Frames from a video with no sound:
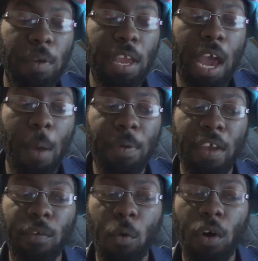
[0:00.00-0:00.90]
a bit
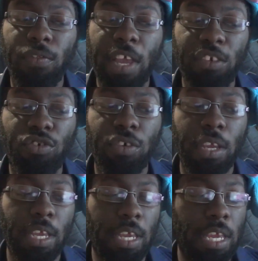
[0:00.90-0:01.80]
of a more niche
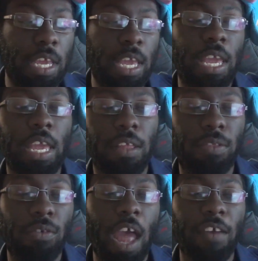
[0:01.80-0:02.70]

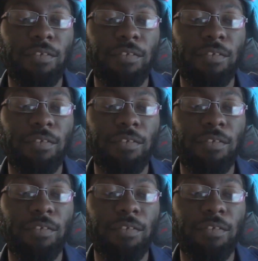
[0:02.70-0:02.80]
to that